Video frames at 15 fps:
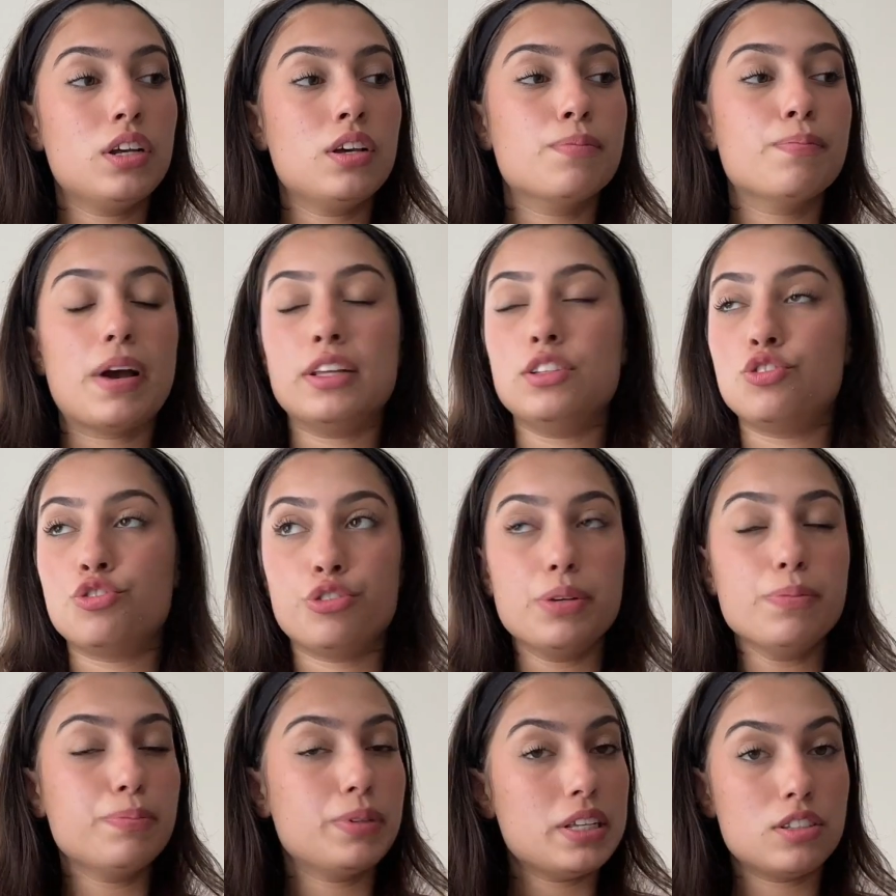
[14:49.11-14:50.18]
My
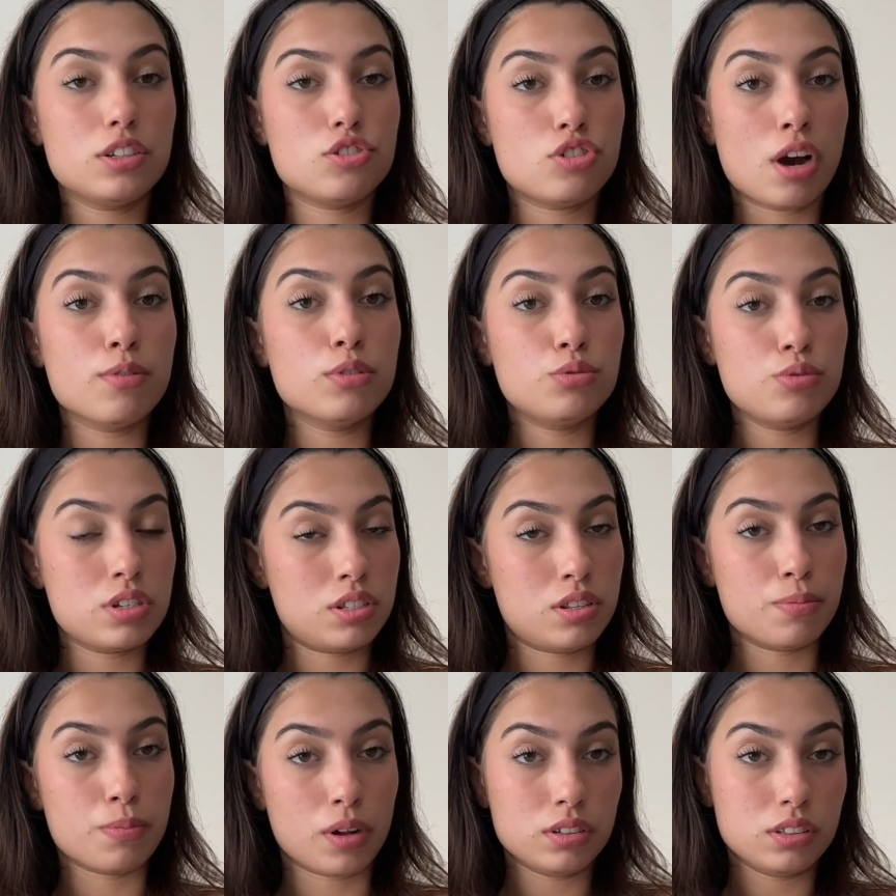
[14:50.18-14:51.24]
dream place to travel to is the
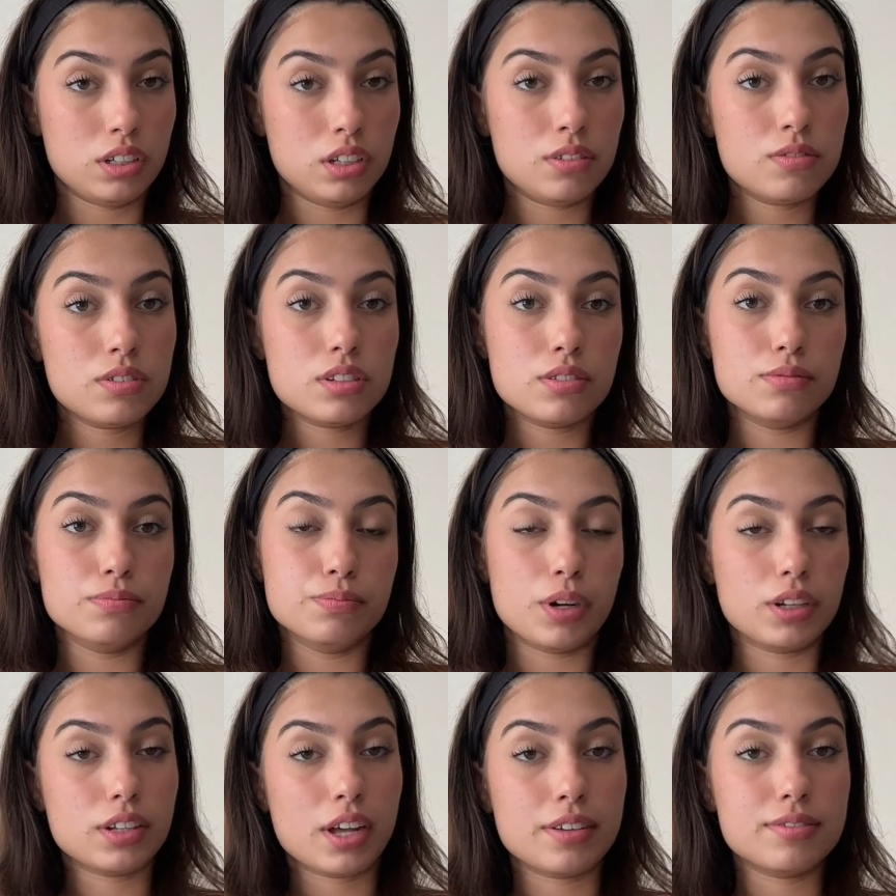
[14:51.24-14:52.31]
Maldives.
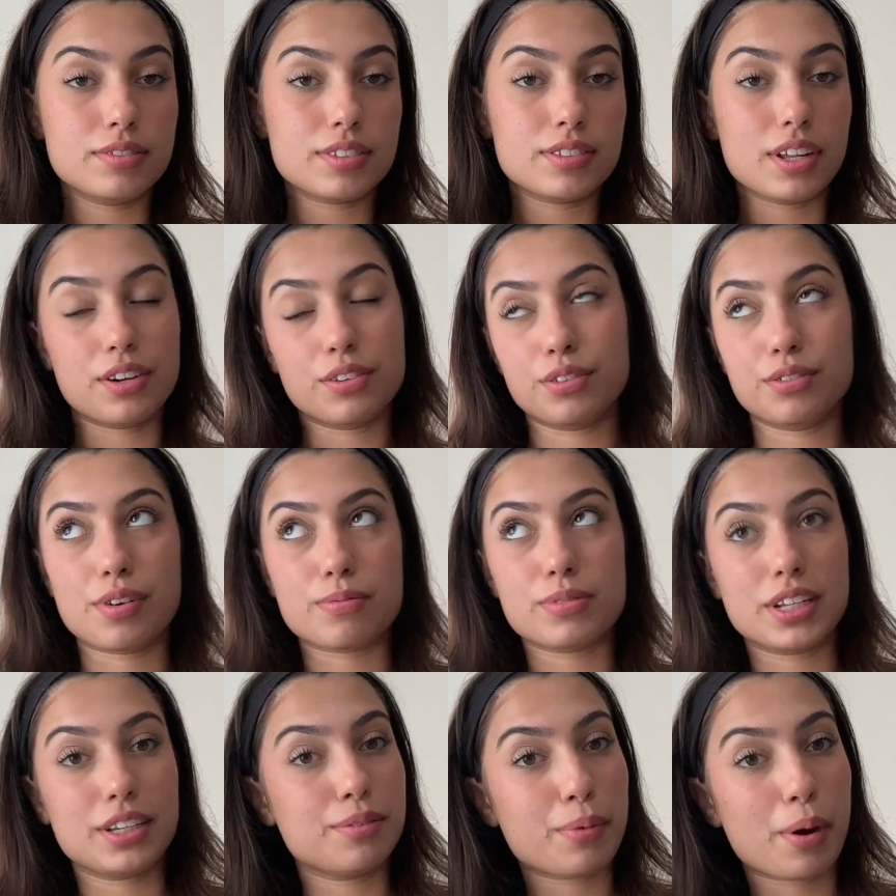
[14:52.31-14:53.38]
I don't know if I'm
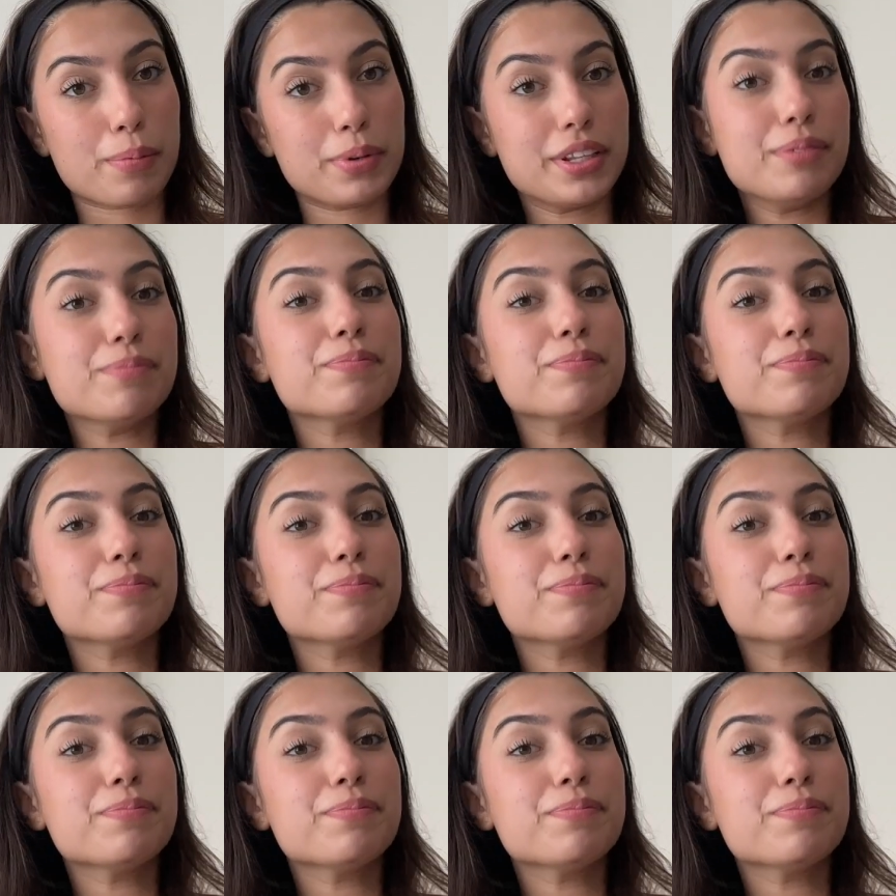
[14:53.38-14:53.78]
saying it properly.